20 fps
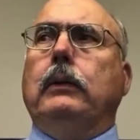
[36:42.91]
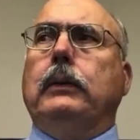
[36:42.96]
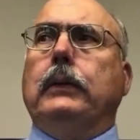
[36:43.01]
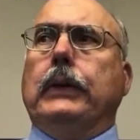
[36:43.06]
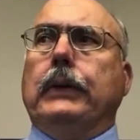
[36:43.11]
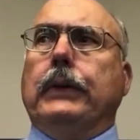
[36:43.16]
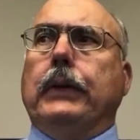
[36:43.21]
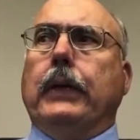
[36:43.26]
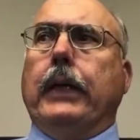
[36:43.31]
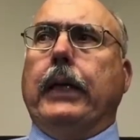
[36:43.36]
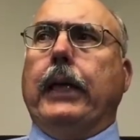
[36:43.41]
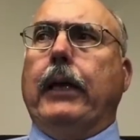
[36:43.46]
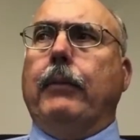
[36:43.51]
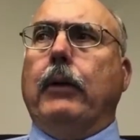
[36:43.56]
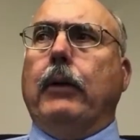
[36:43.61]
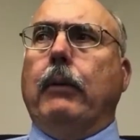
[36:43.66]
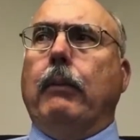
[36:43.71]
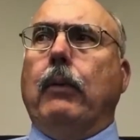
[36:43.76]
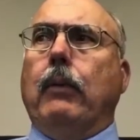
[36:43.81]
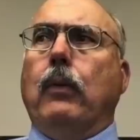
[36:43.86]
Since I came
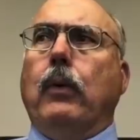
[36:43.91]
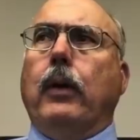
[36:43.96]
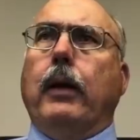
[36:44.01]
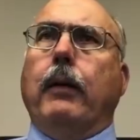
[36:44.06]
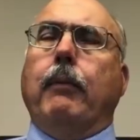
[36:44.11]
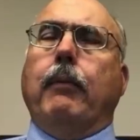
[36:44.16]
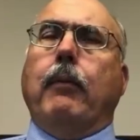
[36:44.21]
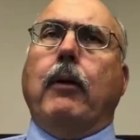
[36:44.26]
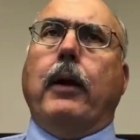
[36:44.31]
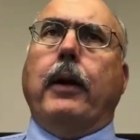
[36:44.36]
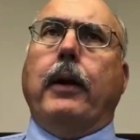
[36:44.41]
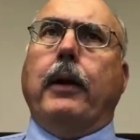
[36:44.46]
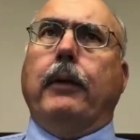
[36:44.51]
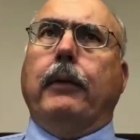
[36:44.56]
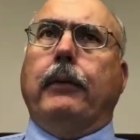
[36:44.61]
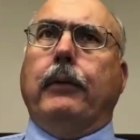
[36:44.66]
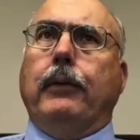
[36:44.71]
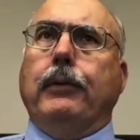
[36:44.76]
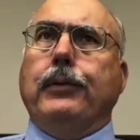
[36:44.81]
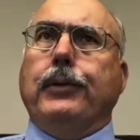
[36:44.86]
on board, I brought on
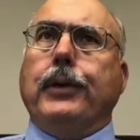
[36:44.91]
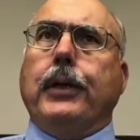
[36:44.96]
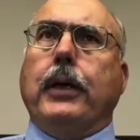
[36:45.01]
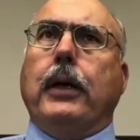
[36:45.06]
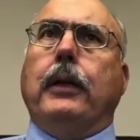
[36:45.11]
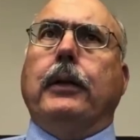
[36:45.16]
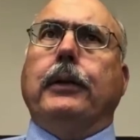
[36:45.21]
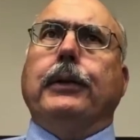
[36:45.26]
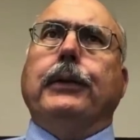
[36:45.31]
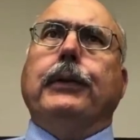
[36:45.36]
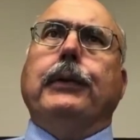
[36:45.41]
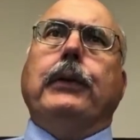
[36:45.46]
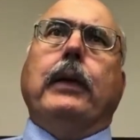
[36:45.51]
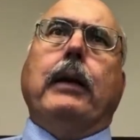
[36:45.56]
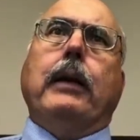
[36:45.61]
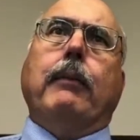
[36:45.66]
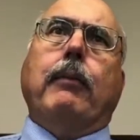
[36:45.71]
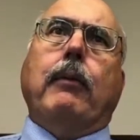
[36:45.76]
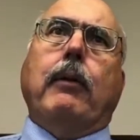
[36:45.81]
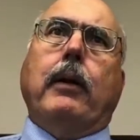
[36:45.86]
two geologists and
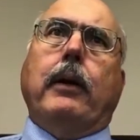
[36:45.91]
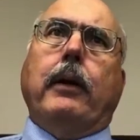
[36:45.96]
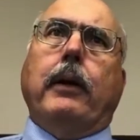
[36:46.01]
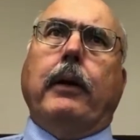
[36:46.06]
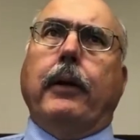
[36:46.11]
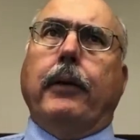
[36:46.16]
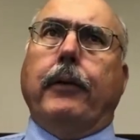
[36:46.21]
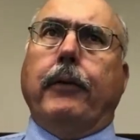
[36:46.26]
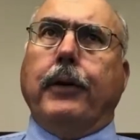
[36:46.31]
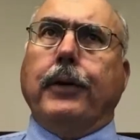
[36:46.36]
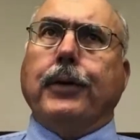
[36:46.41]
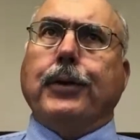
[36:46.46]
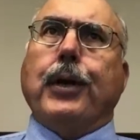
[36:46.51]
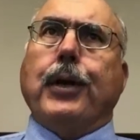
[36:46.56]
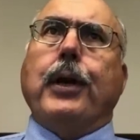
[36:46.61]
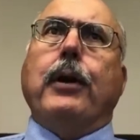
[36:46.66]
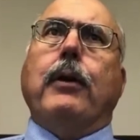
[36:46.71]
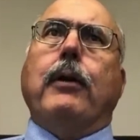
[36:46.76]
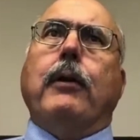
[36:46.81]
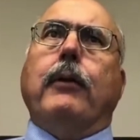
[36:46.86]
I brought on another
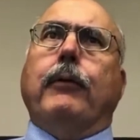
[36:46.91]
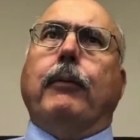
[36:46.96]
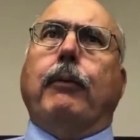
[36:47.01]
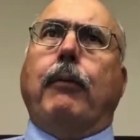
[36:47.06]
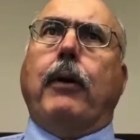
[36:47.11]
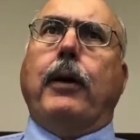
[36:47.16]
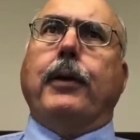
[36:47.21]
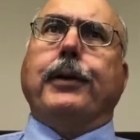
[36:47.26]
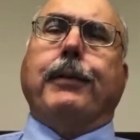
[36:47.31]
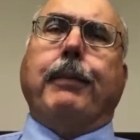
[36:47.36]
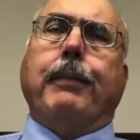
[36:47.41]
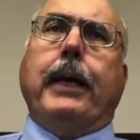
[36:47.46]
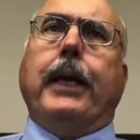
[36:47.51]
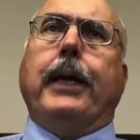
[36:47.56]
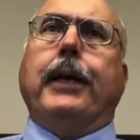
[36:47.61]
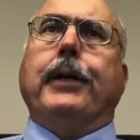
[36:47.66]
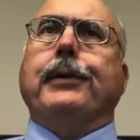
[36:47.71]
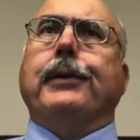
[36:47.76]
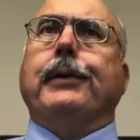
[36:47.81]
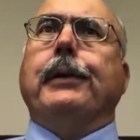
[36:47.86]
engineer as a project
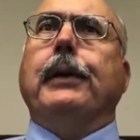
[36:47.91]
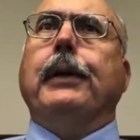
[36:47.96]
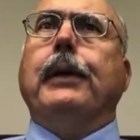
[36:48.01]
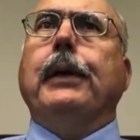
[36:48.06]
manager.